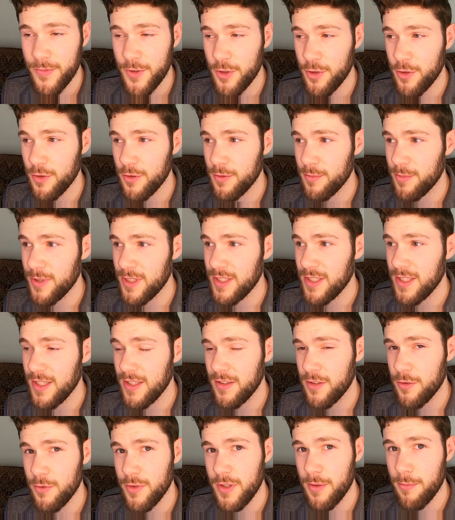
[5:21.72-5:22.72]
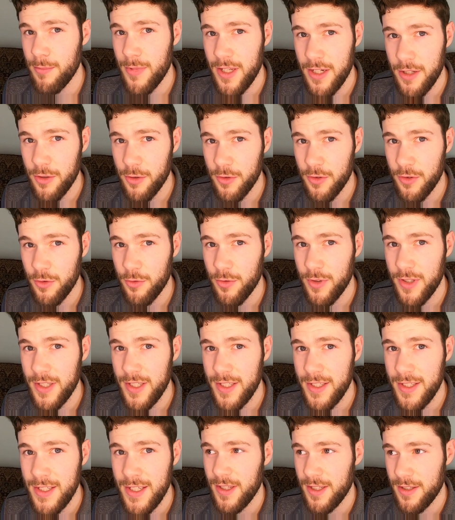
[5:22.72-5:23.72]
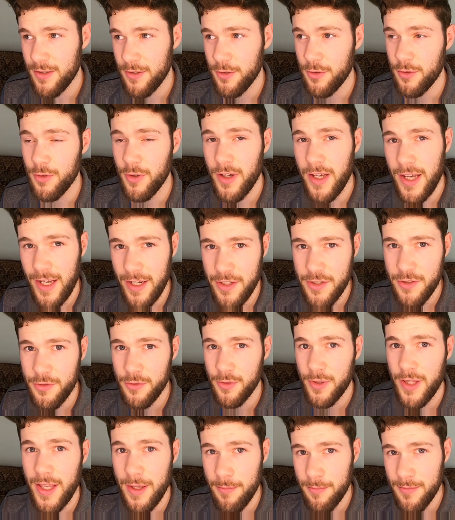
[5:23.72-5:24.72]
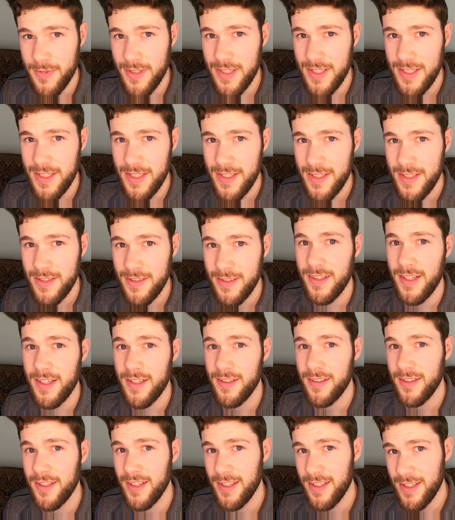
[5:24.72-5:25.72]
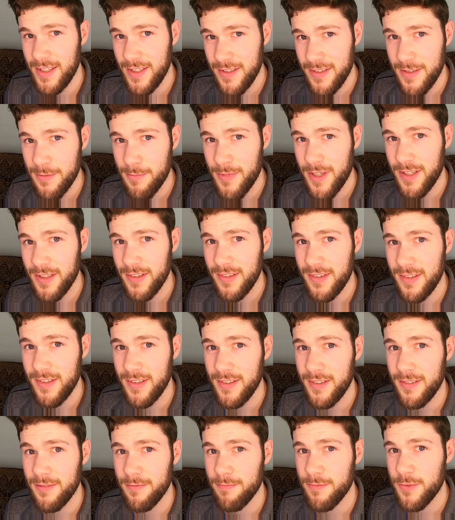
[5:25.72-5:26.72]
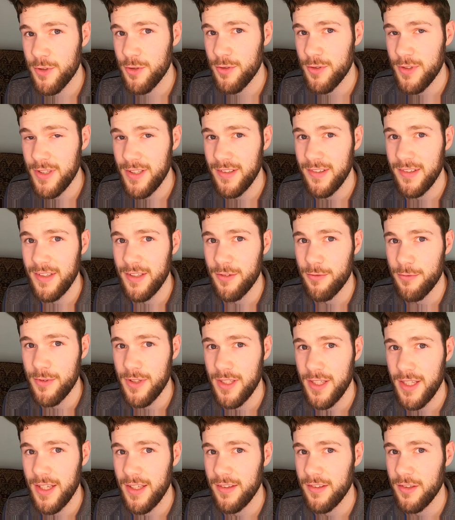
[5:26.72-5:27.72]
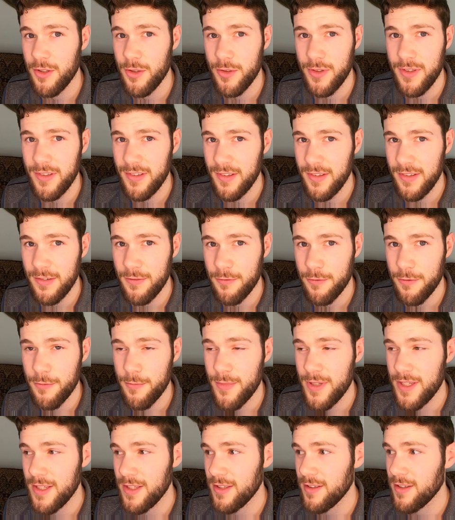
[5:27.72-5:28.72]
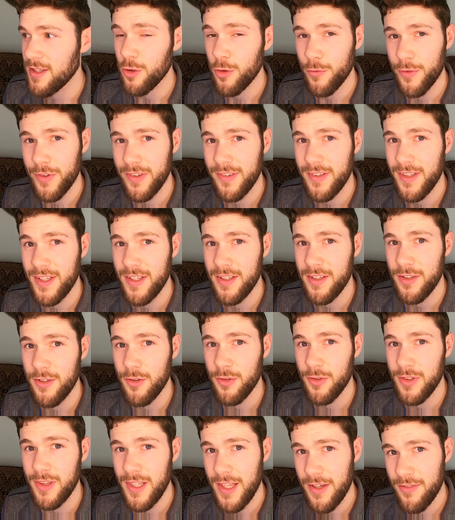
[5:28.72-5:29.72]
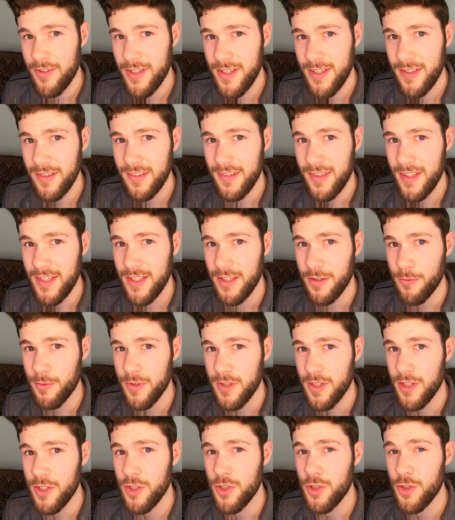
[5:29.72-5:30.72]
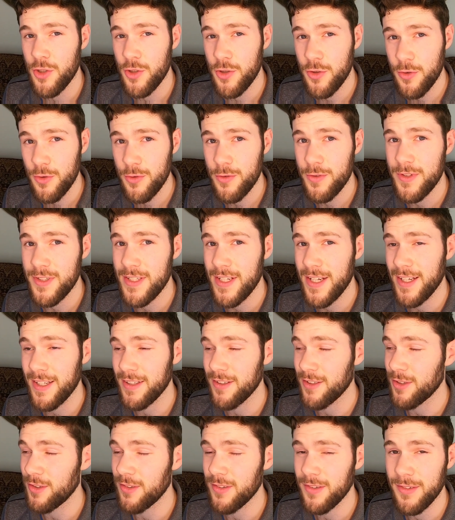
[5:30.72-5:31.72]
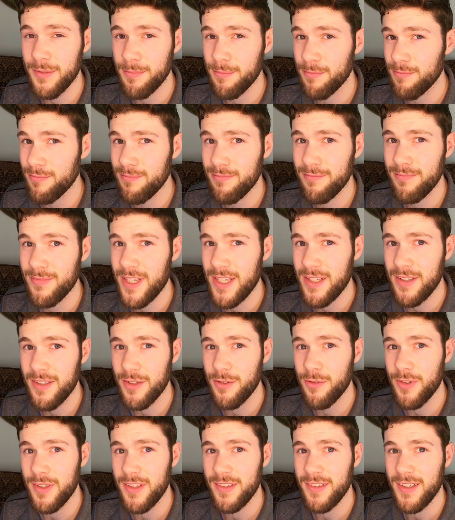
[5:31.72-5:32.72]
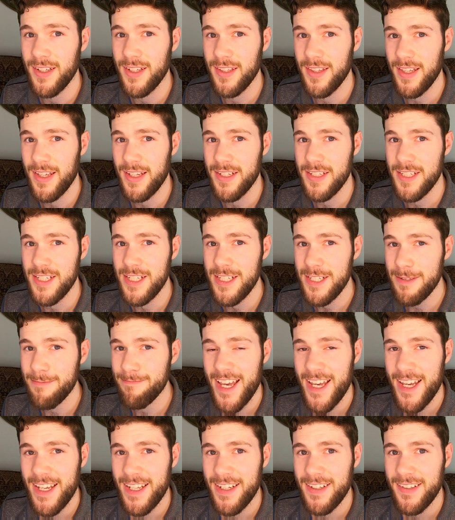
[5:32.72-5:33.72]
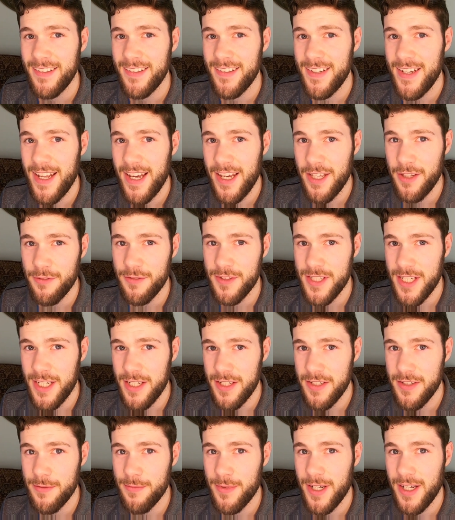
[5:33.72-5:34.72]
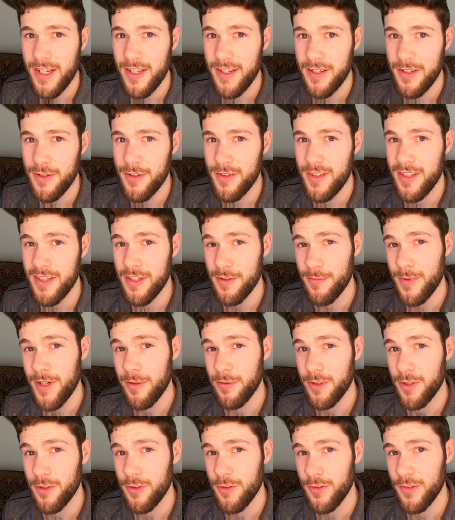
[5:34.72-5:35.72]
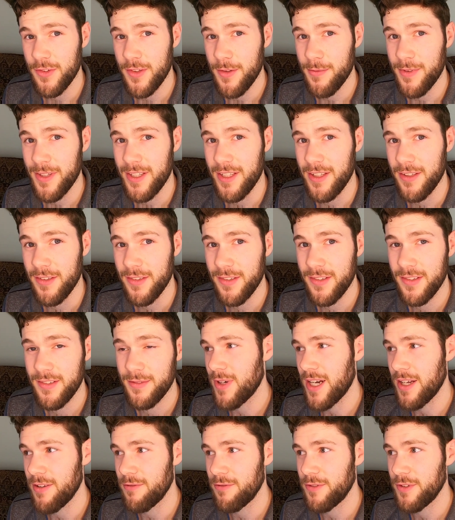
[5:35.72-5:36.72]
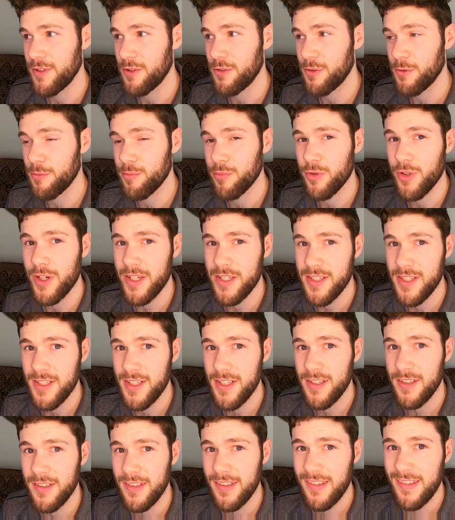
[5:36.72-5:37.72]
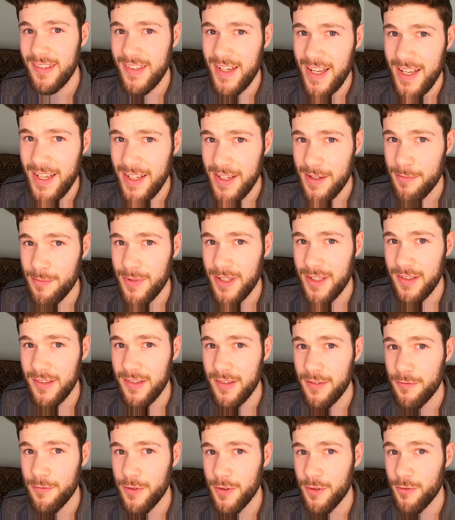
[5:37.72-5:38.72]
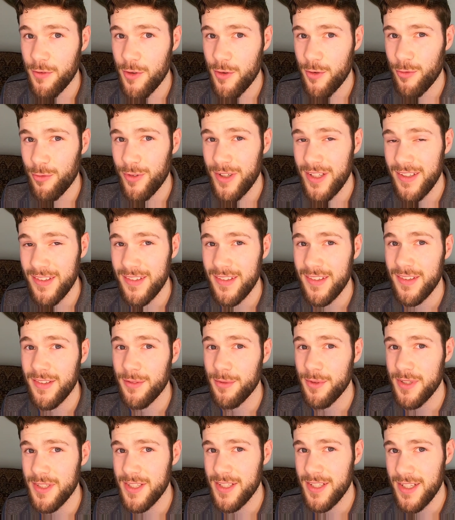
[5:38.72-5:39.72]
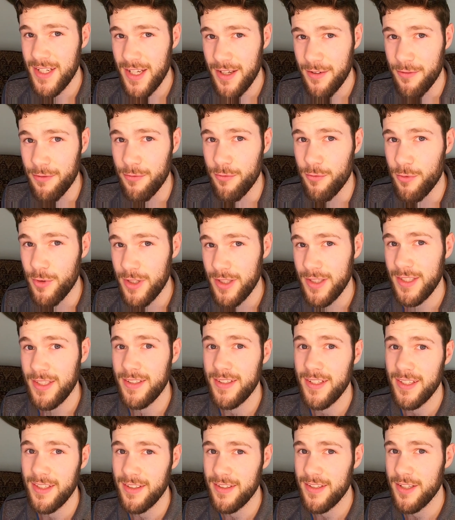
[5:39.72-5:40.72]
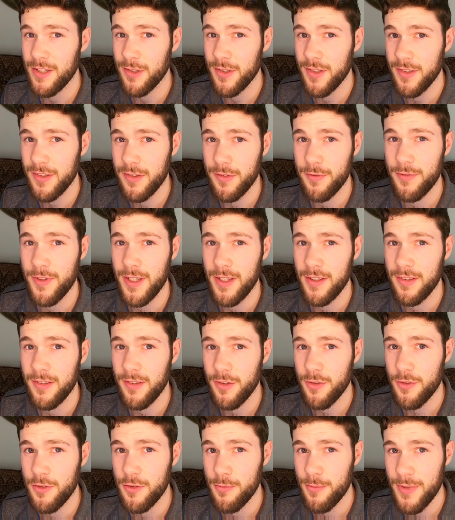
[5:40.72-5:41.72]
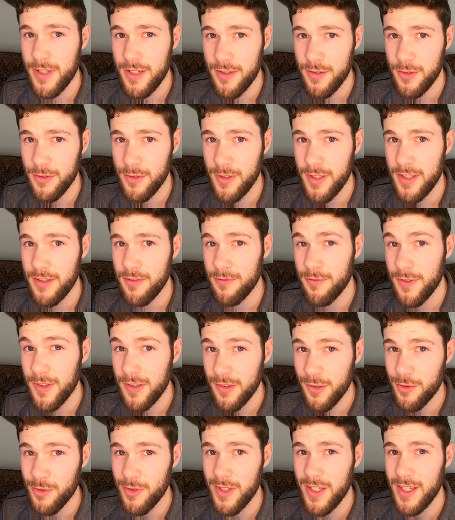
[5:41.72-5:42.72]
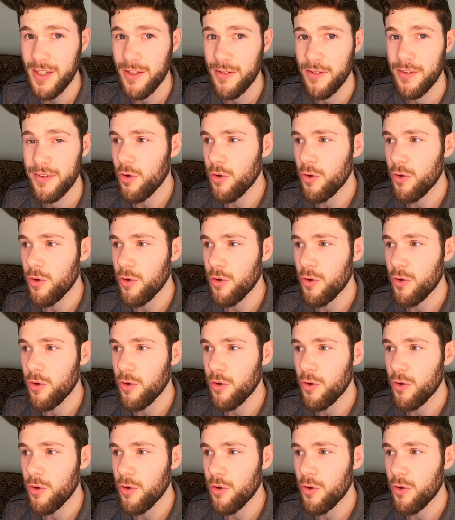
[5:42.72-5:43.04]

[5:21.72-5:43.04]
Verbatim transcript: You could be doing a medical degree, then do your actual MD, then get into medicine, 2 years in, realize, oh, this isn't for me. All of a sudden you're 11 years in with a huge debt because med degrees aren't that cheap, and now you've changed your mind and you think you might want to do something else. Might feel pressured into staying in medicine for the wrong reasons, which can have really deleterious effects on your mental and physical health.